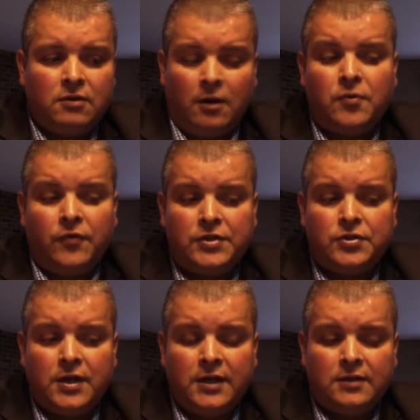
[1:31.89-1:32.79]
crime
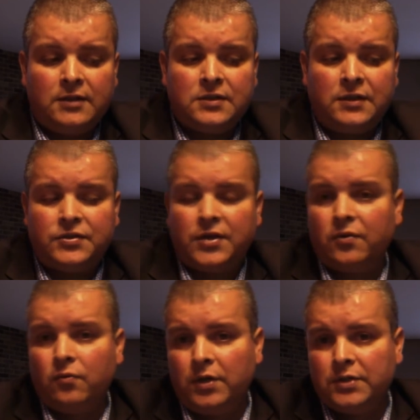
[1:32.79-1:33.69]
prevention contacts, and the
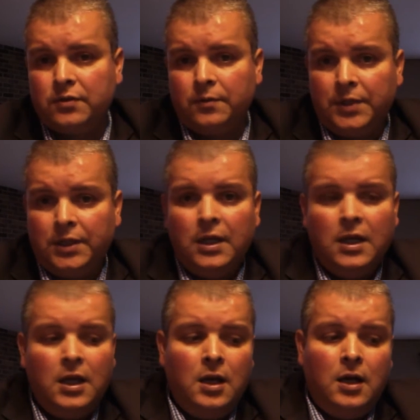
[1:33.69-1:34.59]
second one is going to be
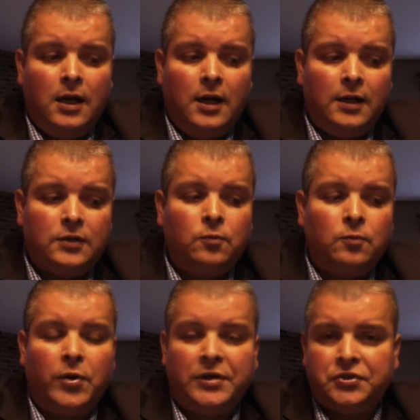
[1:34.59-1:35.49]

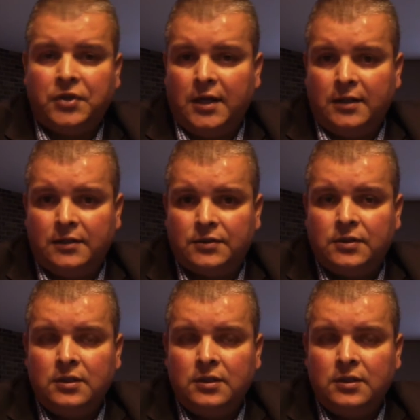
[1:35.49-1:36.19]
suppression contacts.